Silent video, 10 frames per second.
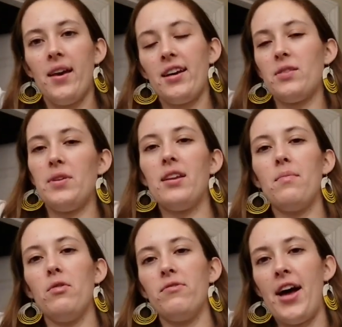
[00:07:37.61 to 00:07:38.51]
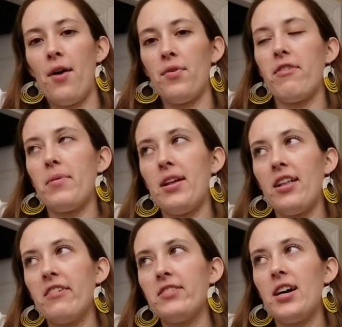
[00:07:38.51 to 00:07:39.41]
because we didn't move down when everybody
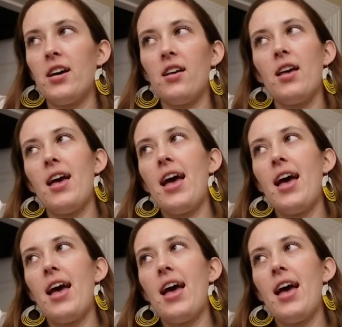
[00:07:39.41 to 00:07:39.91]
left yet.